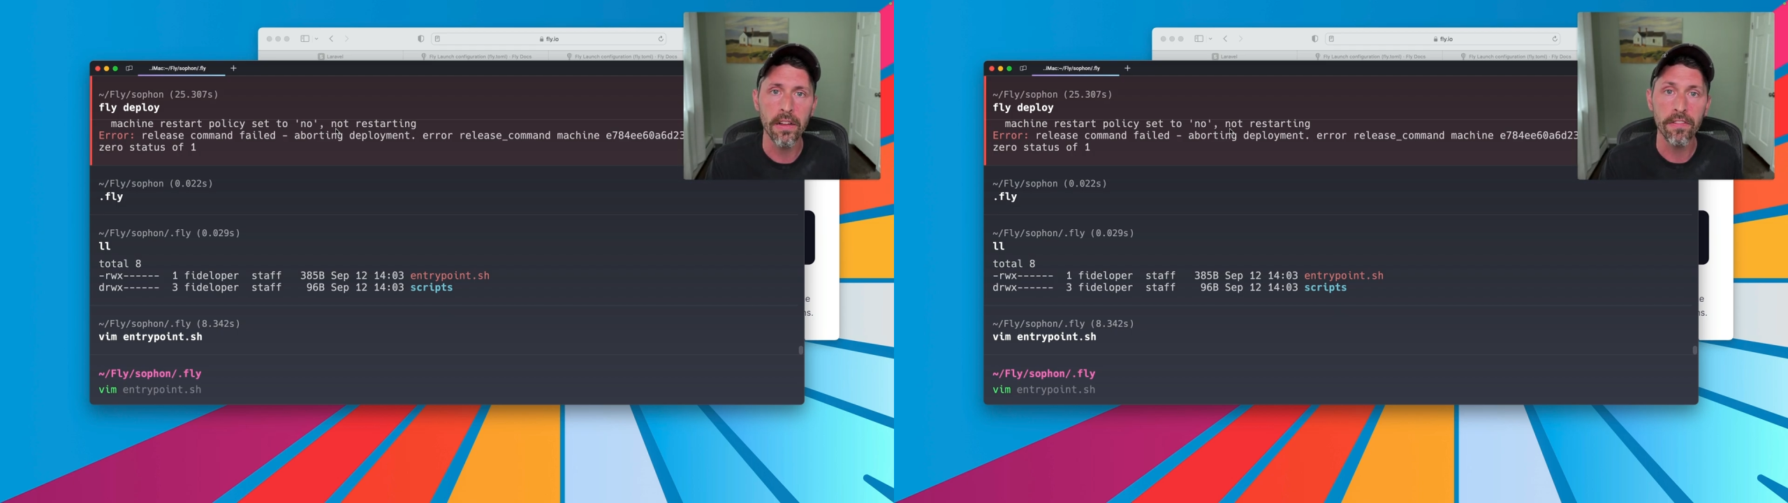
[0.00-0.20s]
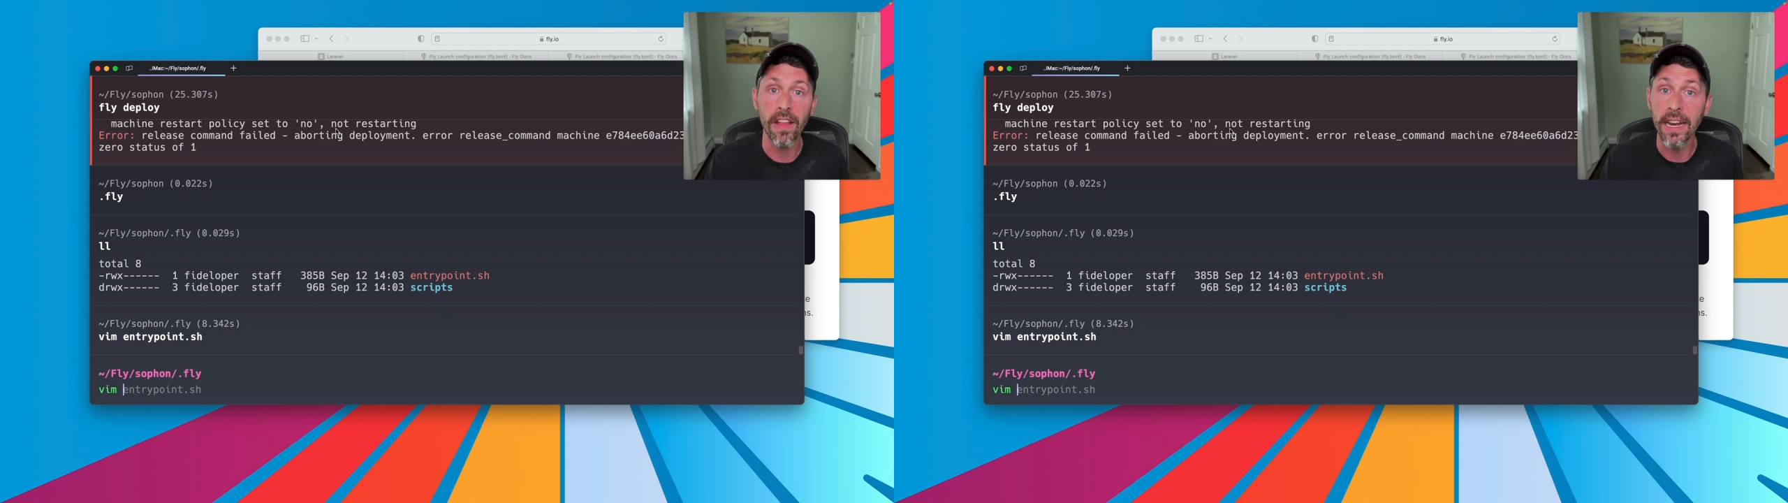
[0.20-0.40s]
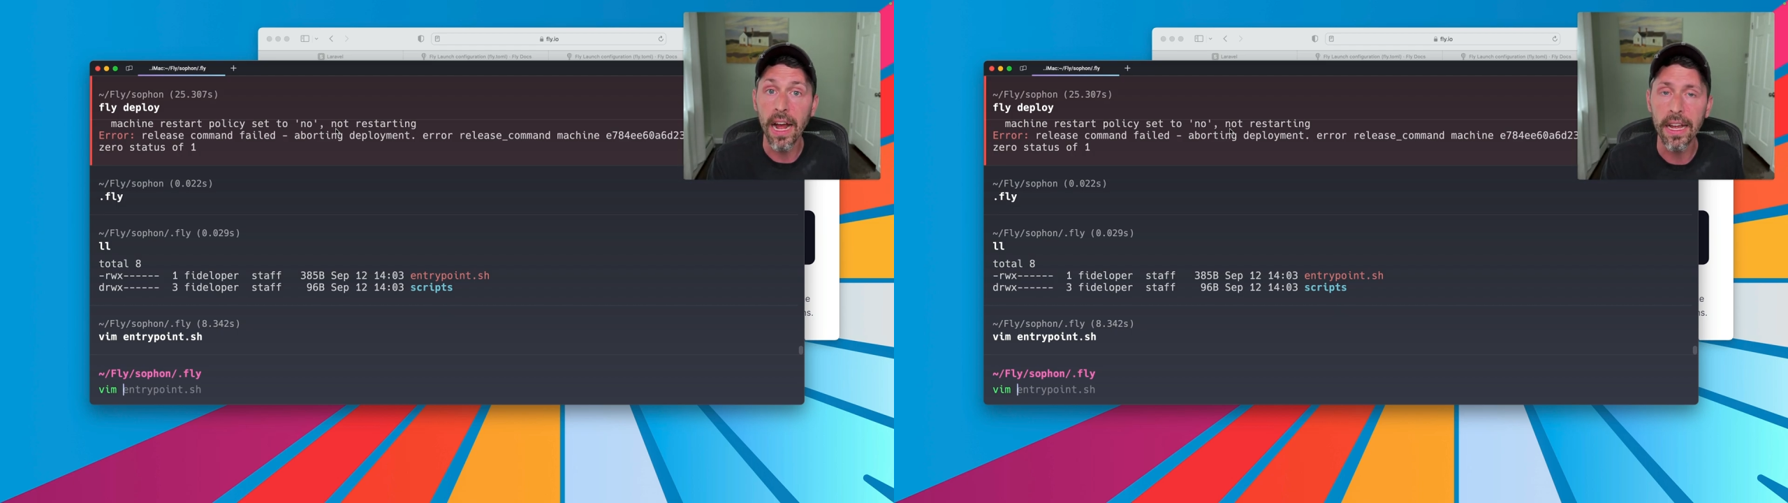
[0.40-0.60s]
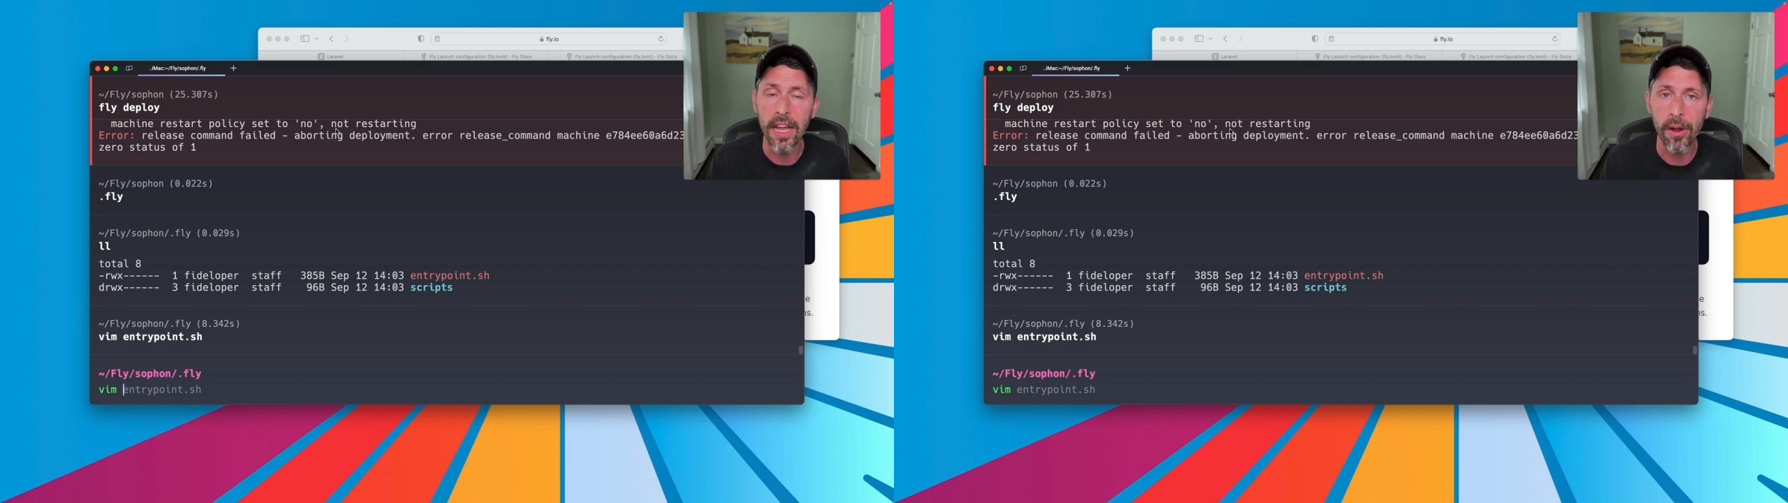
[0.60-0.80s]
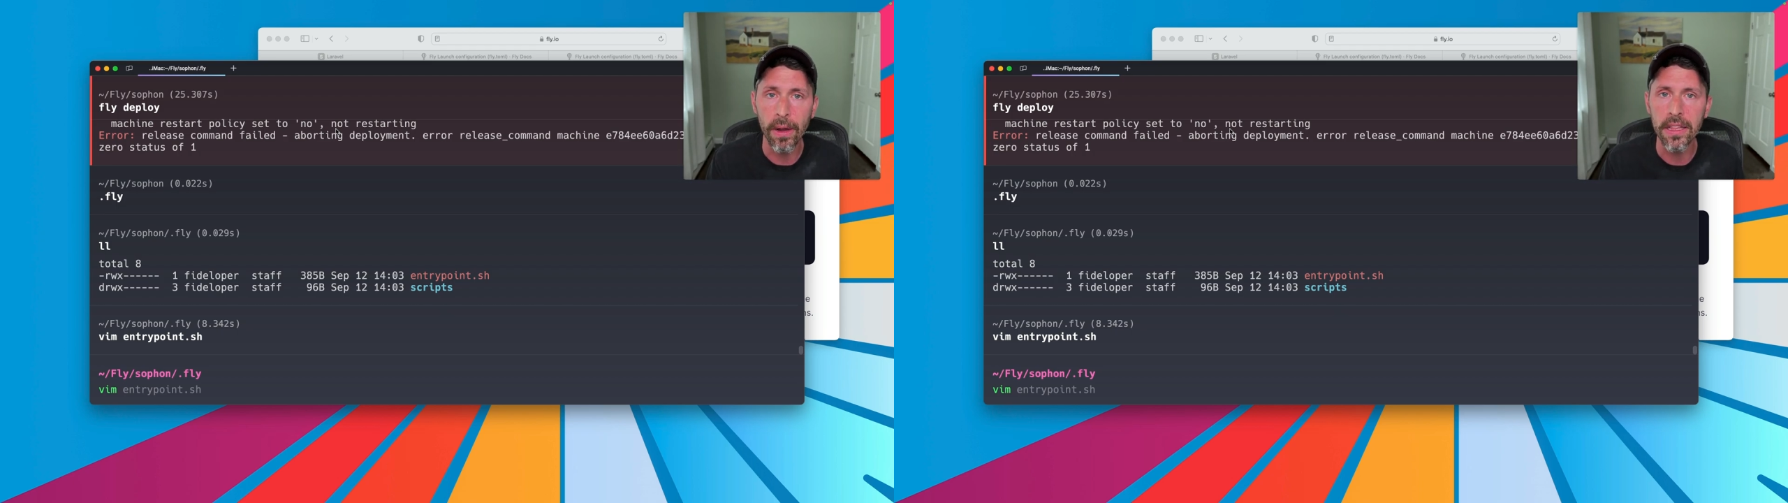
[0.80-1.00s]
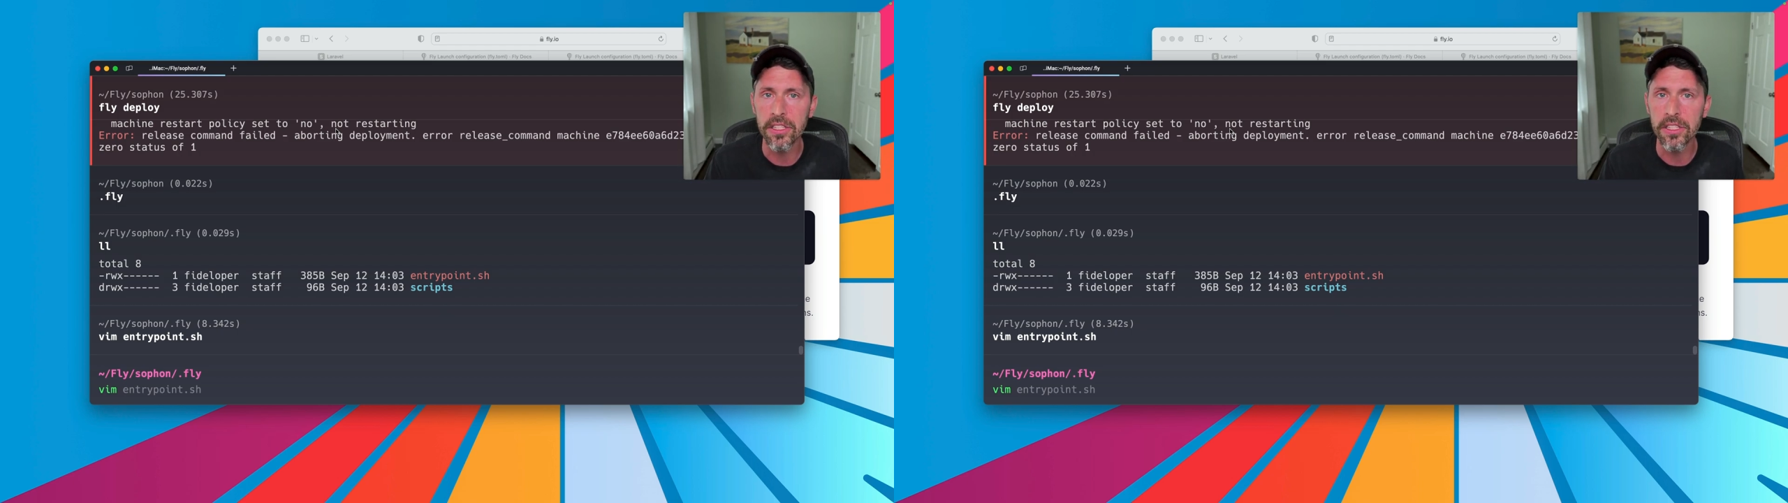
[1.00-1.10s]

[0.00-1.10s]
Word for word: fly dot I O, right?